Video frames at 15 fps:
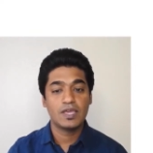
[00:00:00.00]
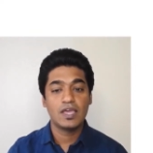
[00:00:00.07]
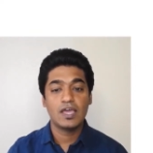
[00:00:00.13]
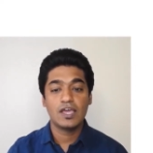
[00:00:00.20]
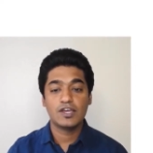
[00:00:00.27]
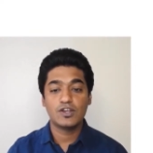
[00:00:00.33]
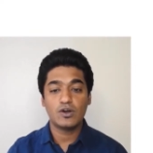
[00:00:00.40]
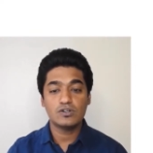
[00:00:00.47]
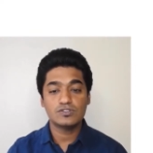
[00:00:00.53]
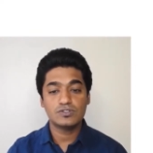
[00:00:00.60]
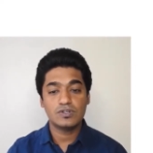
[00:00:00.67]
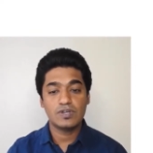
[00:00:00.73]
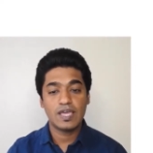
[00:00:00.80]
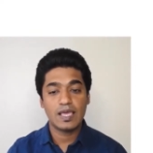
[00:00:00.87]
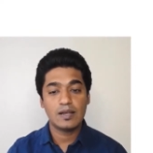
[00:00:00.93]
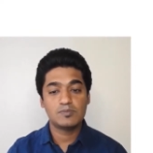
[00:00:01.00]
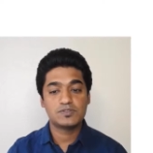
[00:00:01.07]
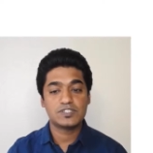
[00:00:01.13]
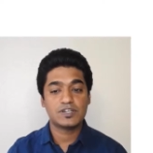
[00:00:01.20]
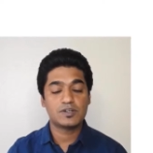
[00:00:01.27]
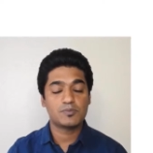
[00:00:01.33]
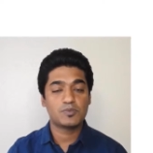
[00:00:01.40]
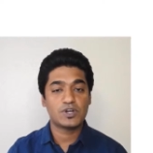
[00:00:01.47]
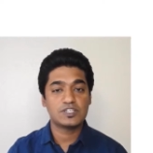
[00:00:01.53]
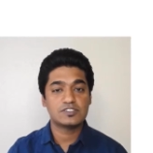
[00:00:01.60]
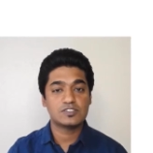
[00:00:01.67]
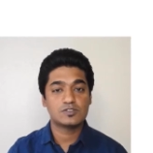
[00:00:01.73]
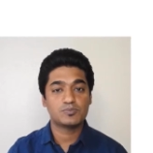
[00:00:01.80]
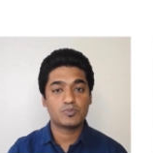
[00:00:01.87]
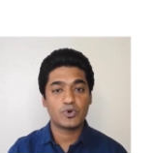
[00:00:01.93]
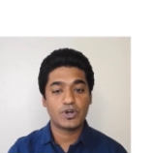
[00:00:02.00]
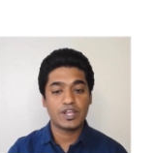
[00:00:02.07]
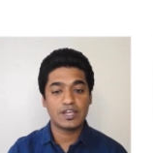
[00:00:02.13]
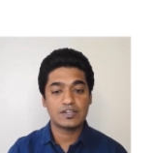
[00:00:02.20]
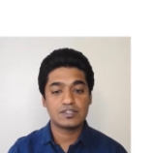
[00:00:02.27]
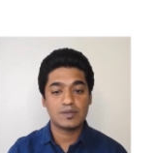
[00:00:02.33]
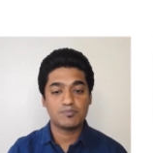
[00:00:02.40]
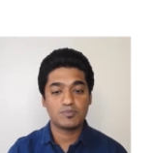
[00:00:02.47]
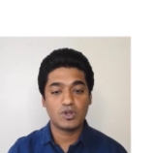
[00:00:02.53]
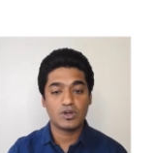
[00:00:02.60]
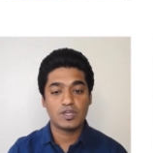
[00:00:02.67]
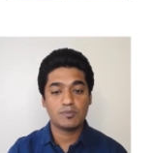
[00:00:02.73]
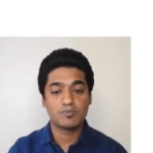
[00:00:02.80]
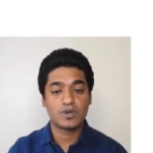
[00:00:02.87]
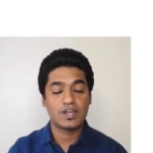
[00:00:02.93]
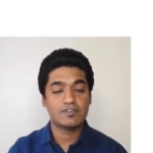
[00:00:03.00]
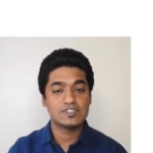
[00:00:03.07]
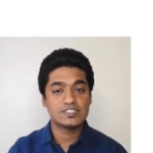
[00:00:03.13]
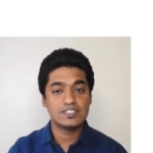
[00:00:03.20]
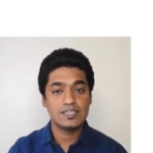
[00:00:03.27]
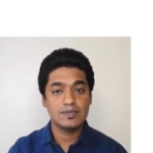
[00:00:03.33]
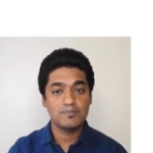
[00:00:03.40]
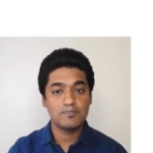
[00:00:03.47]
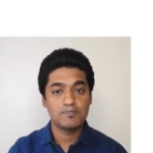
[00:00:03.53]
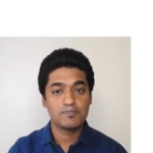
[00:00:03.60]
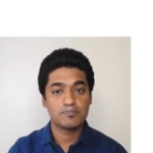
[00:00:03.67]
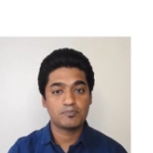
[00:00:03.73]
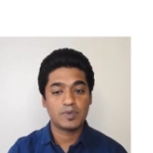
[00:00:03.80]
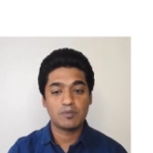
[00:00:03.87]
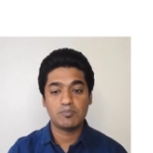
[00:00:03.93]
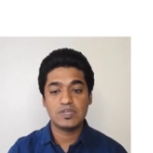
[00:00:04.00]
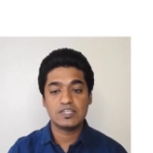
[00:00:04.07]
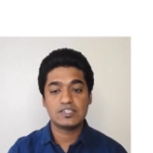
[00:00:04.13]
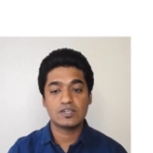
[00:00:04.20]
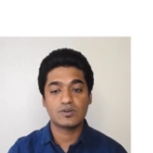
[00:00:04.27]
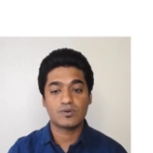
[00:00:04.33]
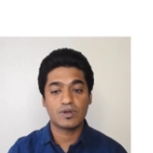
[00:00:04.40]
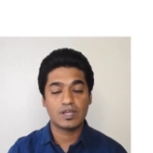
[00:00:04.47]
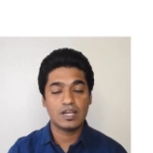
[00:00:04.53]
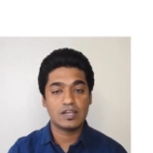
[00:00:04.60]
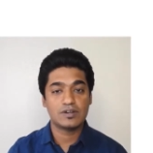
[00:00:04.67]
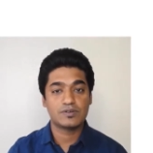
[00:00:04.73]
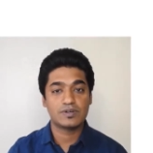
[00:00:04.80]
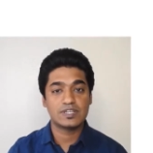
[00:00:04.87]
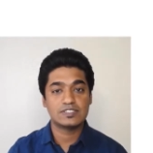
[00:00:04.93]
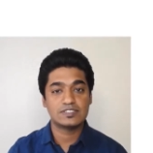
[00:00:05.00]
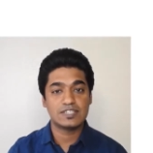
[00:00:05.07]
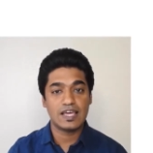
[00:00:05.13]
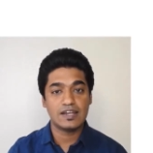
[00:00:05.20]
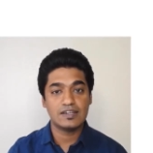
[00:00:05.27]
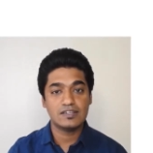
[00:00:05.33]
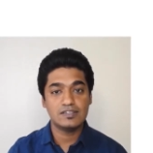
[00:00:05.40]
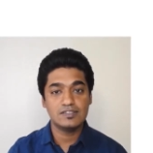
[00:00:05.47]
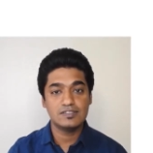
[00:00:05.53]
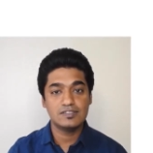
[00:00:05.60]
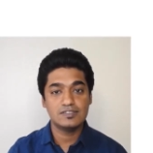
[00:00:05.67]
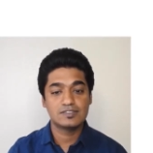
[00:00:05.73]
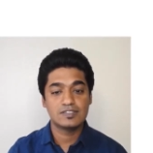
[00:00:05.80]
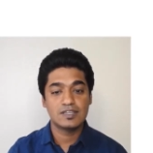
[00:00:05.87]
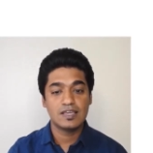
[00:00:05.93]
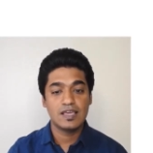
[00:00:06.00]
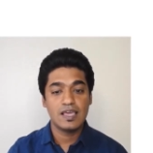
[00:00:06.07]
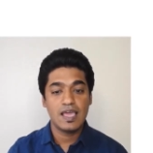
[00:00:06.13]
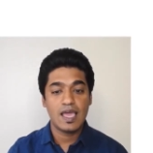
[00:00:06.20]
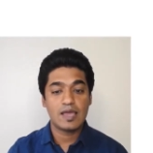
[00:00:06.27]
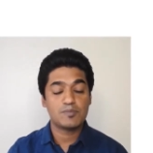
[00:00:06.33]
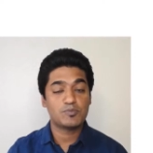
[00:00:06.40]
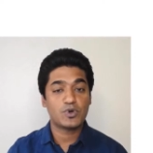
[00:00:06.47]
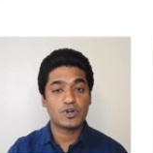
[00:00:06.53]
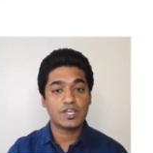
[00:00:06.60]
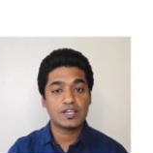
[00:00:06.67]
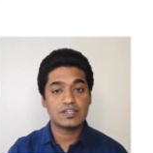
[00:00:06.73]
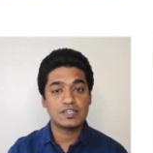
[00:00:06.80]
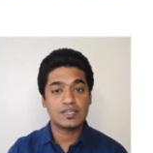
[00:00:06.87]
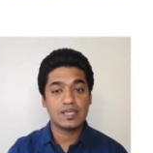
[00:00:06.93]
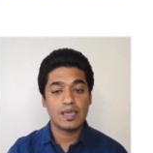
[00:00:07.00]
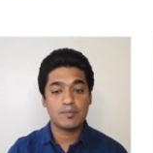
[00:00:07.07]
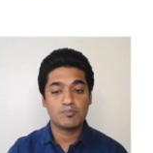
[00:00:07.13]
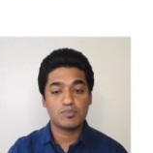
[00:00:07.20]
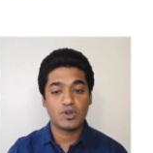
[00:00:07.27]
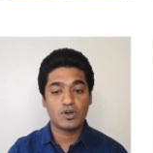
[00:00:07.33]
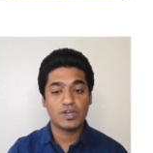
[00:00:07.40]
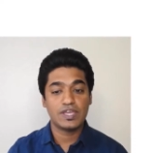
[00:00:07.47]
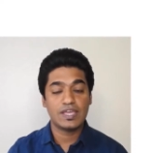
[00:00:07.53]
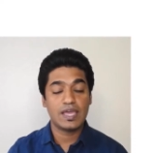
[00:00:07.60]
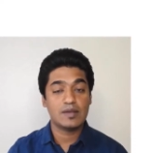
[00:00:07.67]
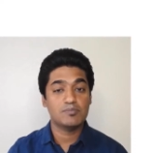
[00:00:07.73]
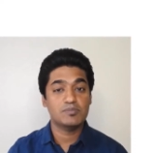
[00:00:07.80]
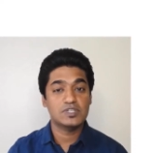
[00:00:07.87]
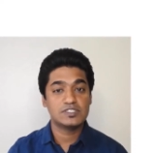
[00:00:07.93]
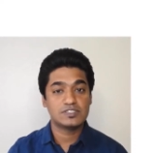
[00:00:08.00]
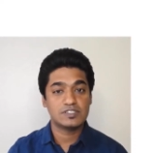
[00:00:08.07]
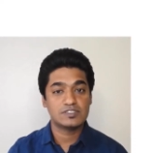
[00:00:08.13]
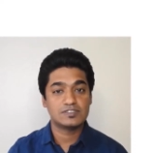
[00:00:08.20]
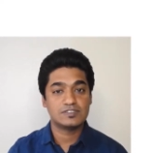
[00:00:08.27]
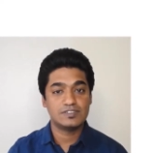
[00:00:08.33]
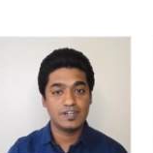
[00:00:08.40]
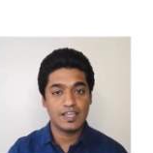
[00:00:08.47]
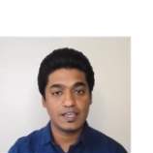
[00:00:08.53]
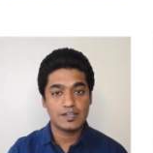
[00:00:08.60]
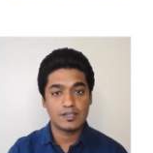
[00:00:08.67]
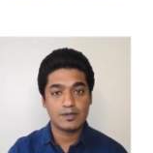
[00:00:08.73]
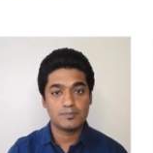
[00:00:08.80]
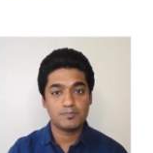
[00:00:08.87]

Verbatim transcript: It also helps enterprises protect employee privacy by meeting regulatory standards and protecting employee and business data.